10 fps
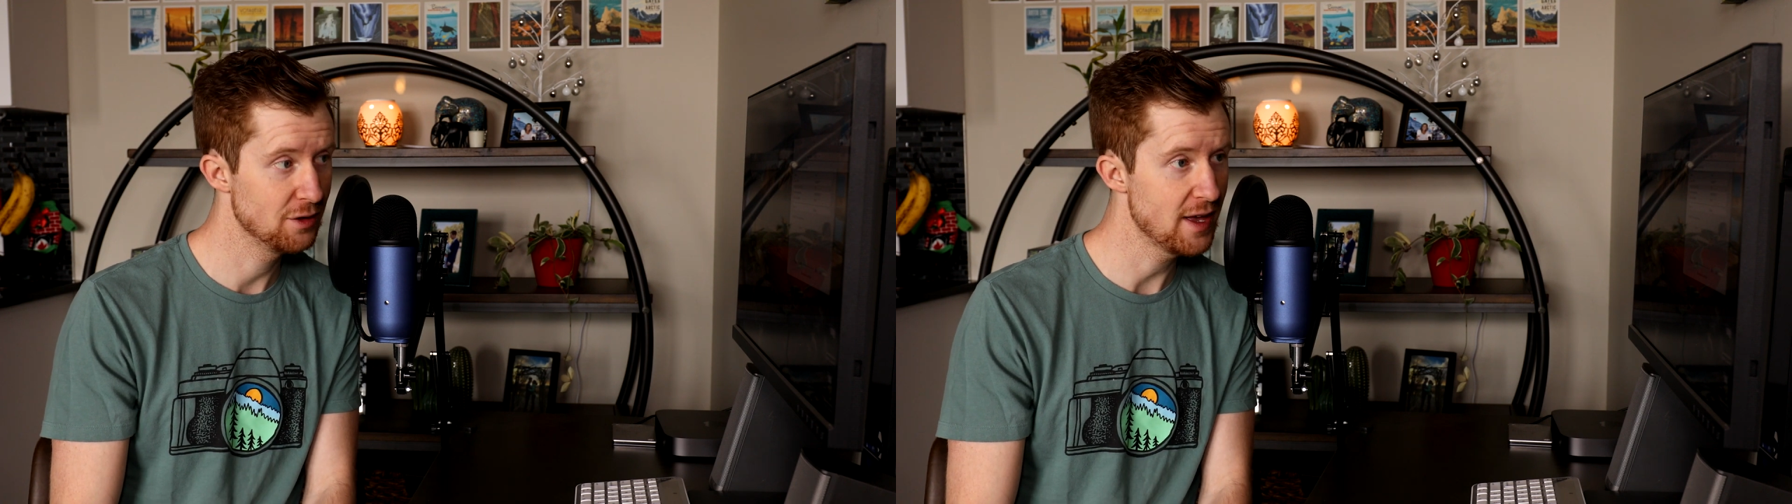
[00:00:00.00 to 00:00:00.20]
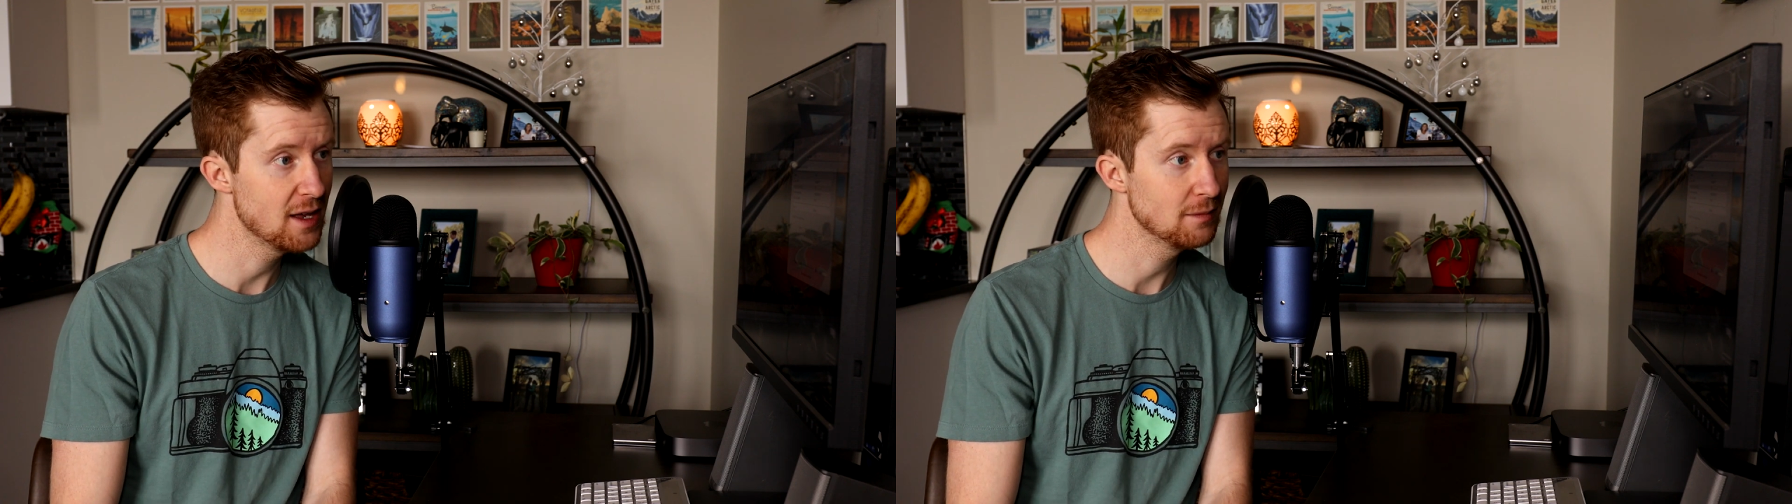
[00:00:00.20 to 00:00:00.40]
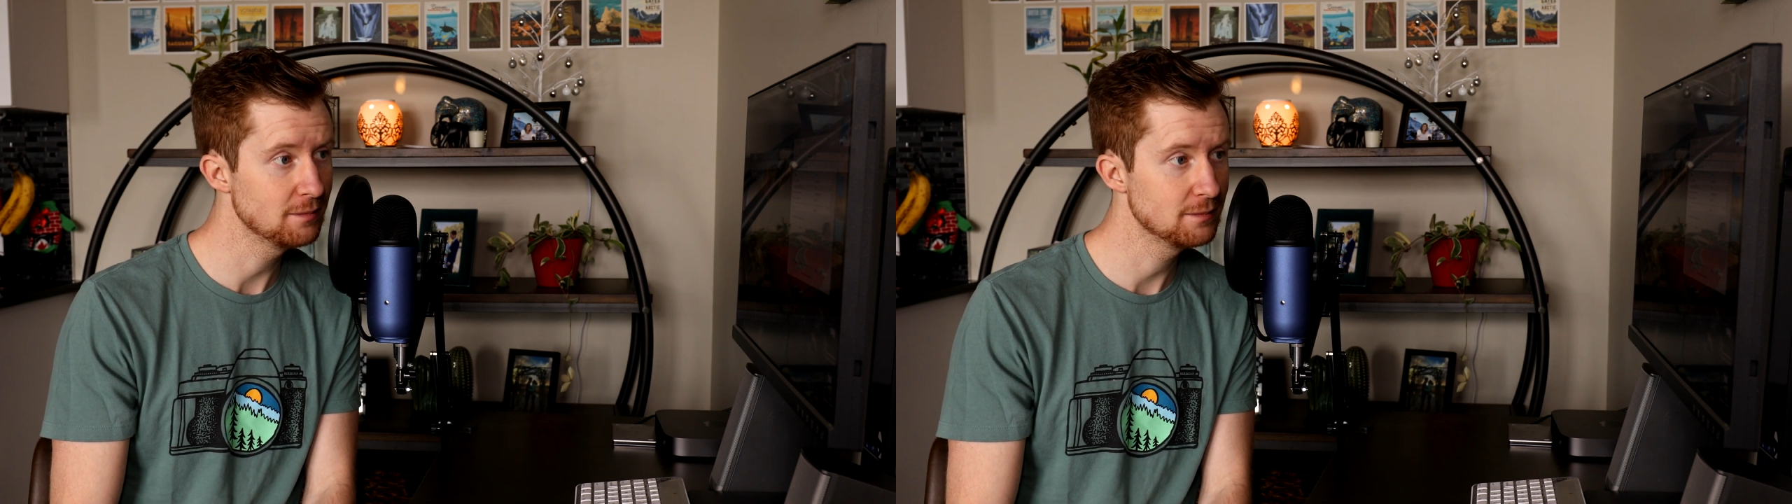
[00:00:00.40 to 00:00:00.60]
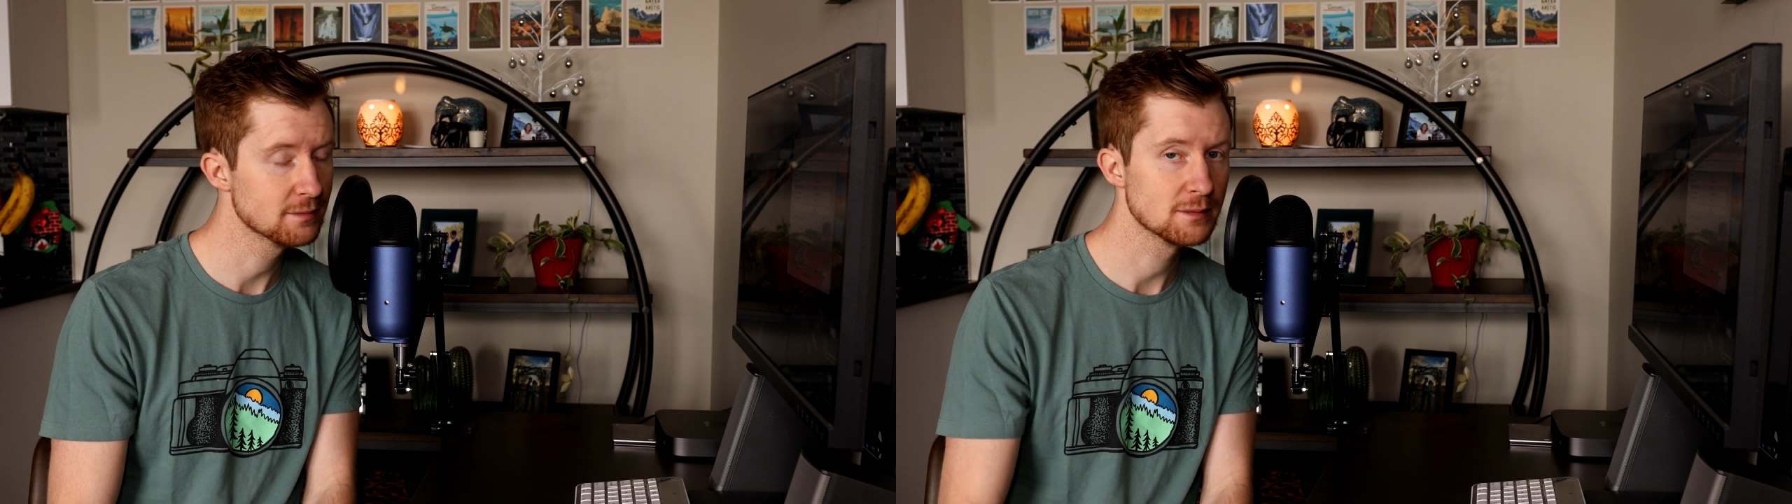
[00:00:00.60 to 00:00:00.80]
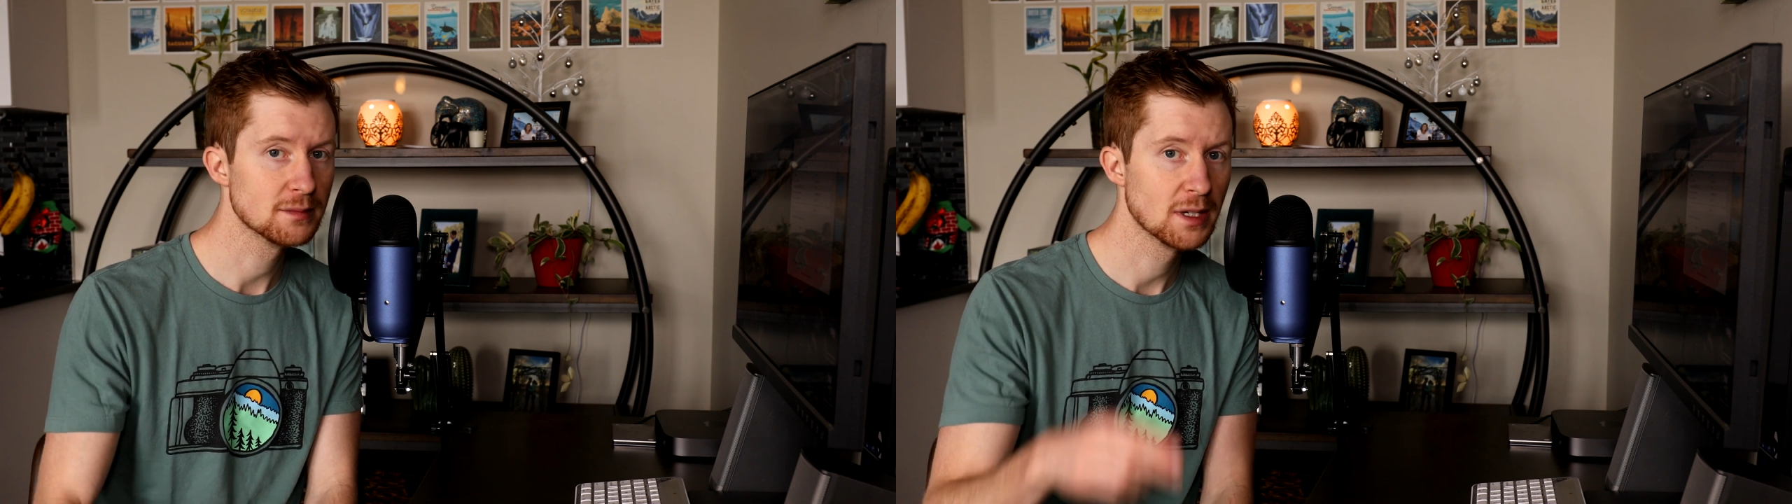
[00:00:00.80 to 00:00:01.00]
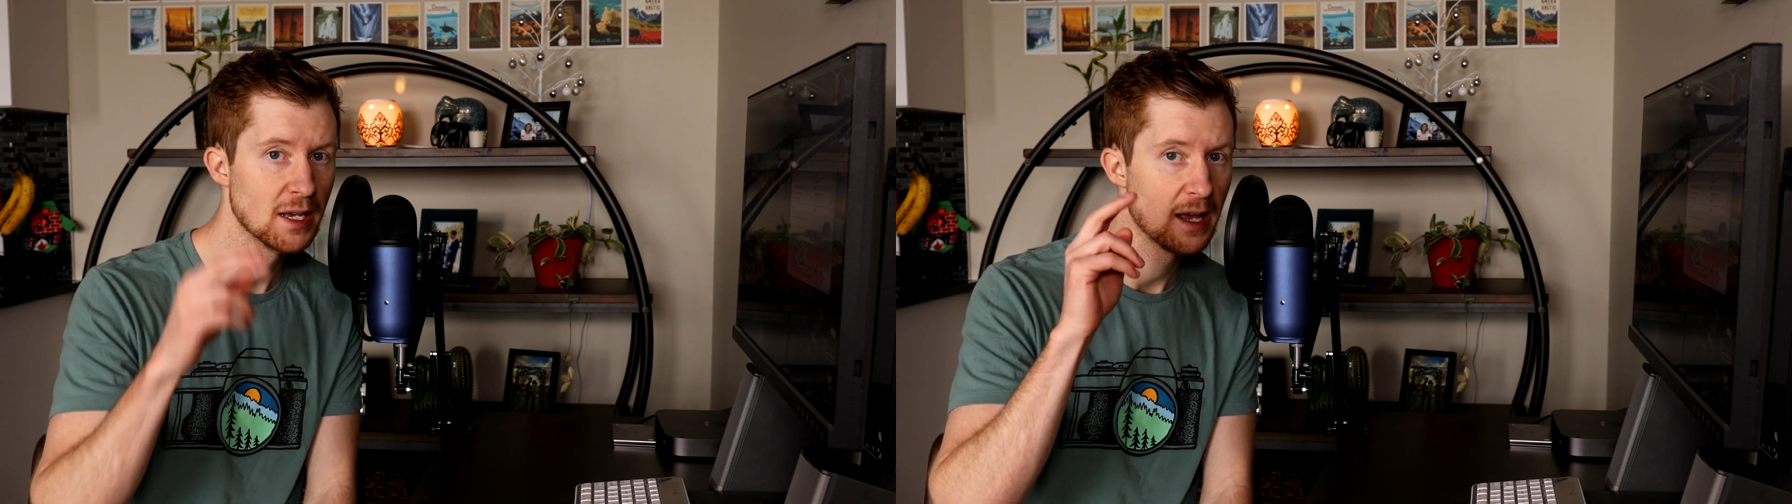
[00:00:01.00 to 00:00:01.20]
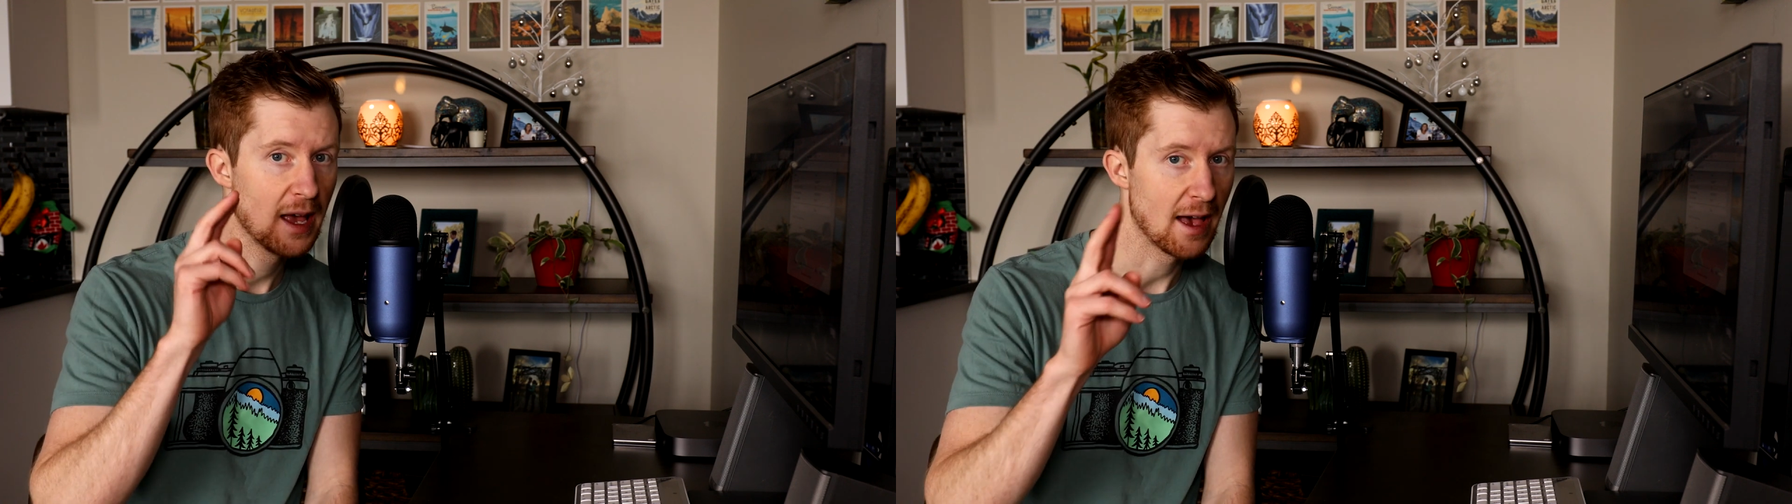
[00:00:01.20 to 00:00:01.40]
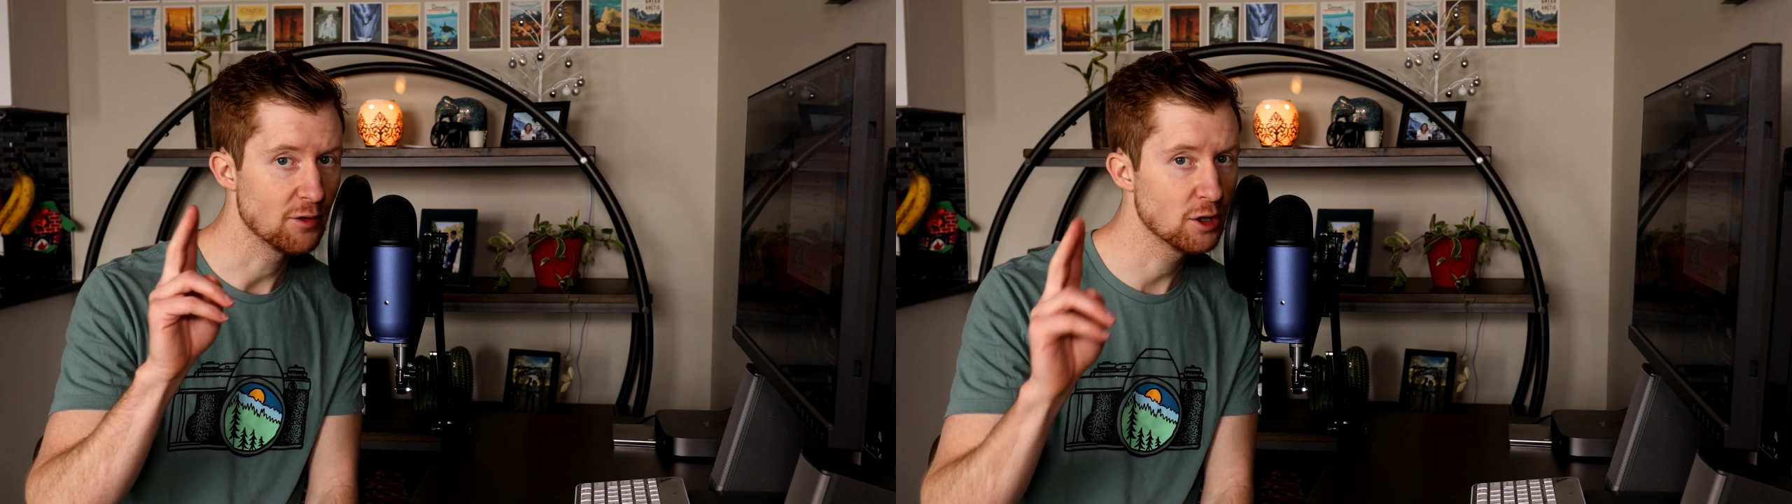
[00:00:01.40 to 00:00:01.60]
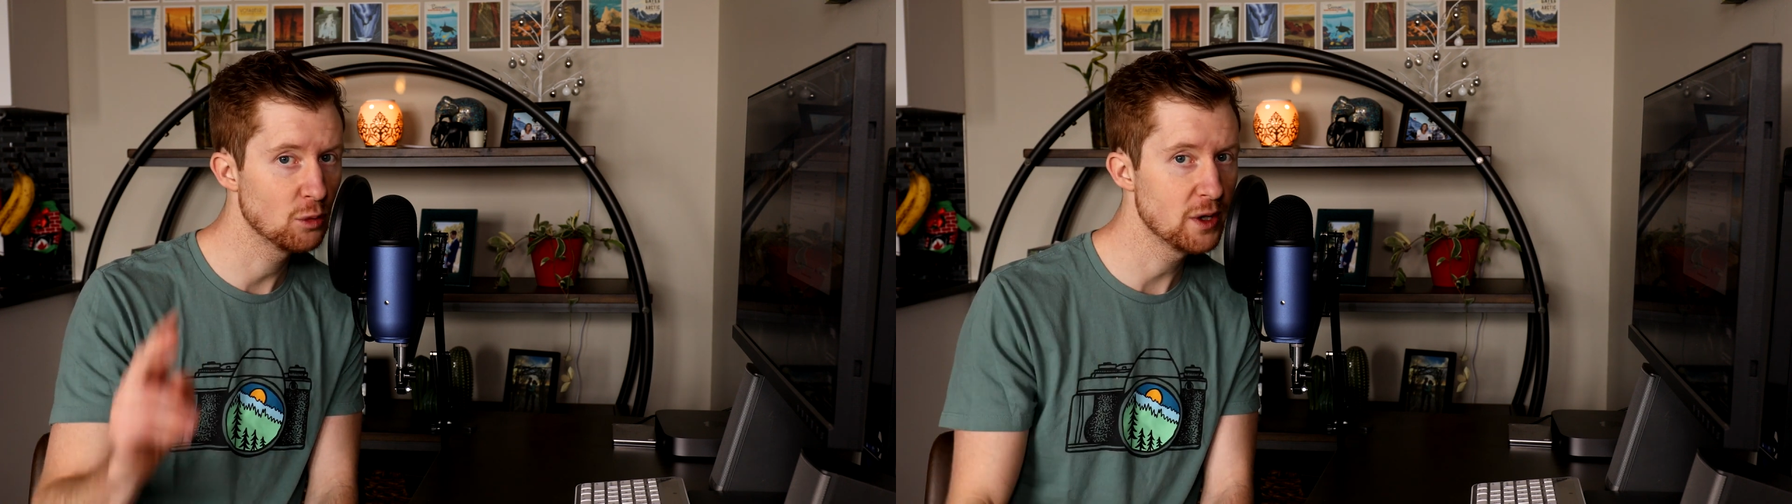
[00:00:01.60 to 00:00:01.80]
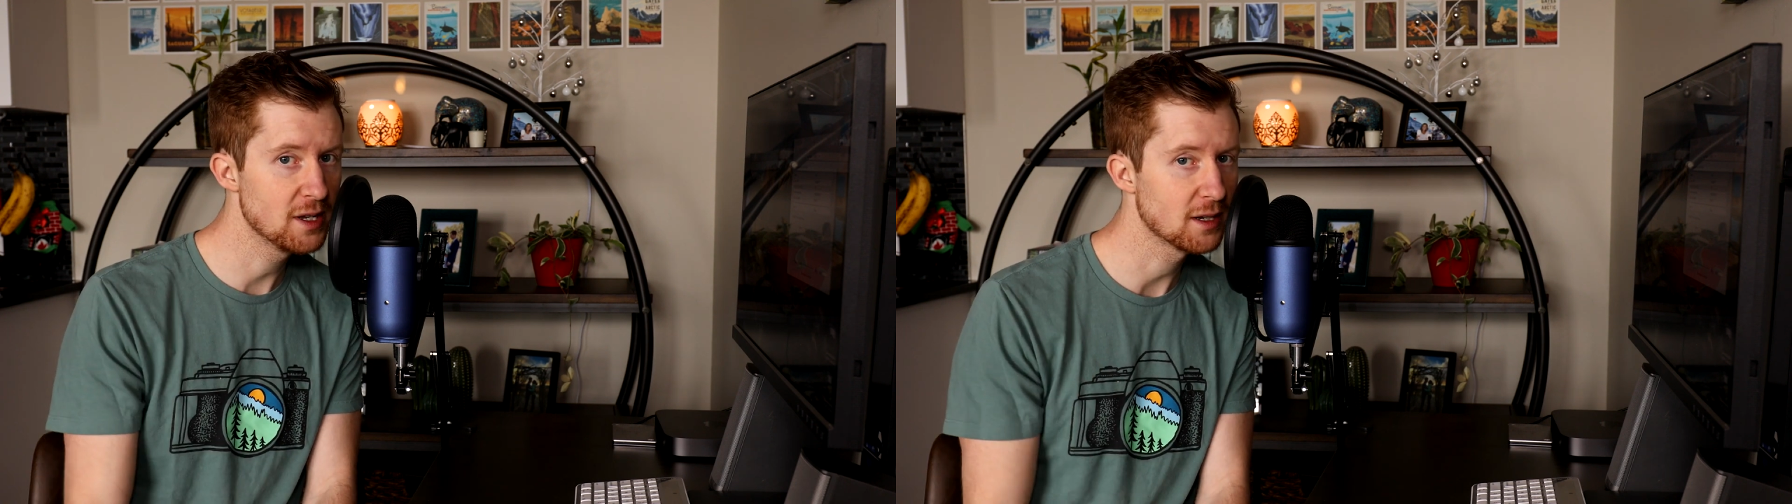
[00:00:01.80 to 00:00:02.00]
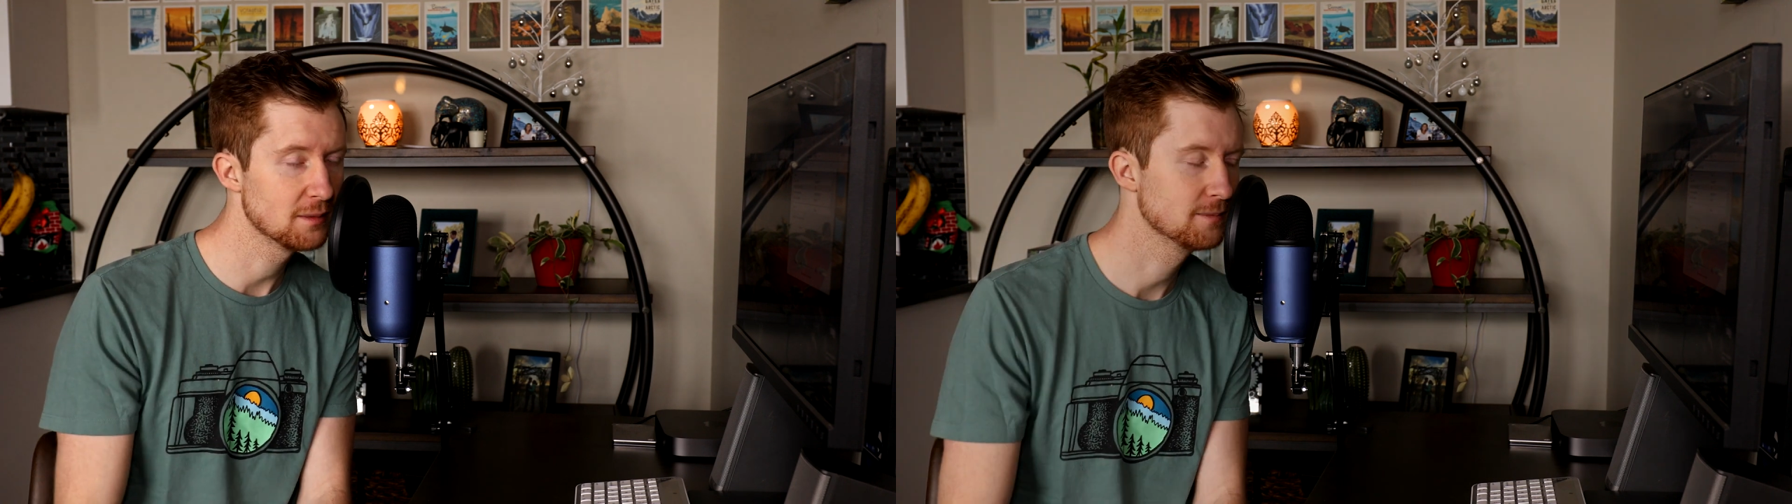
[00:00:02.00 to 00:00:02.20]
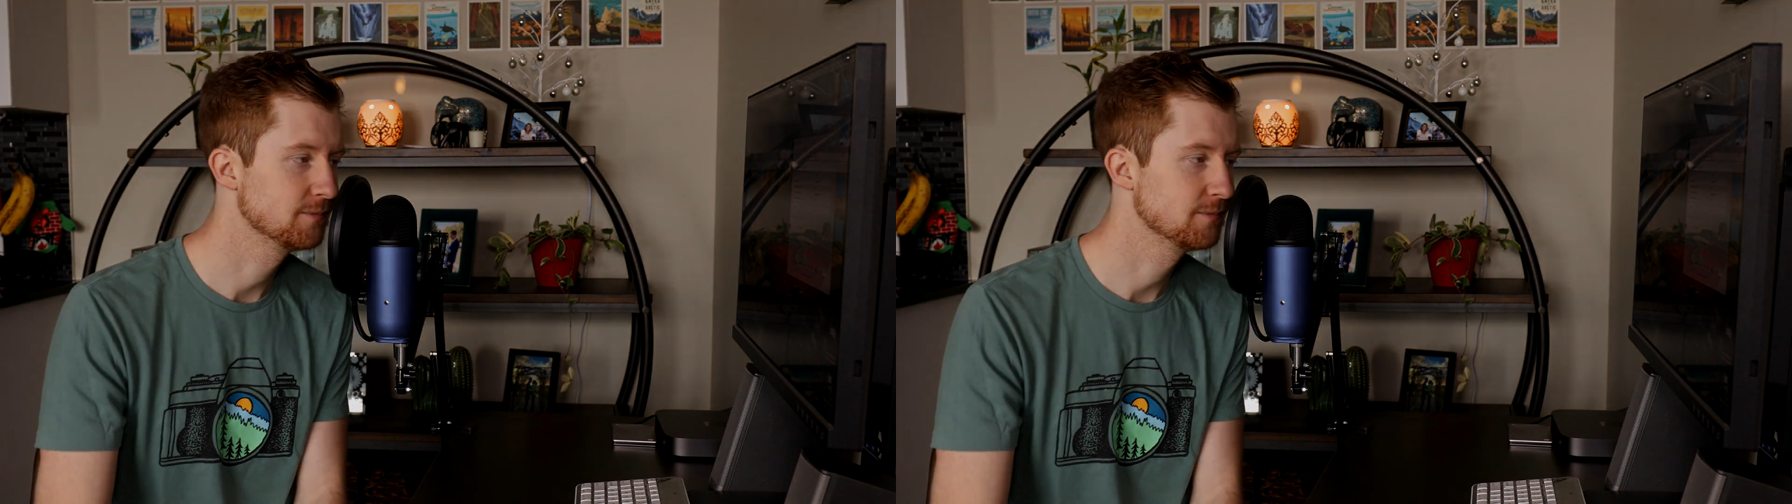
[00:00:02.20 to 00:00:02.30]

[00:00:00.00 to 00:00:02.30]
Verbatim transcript: then, have a good week.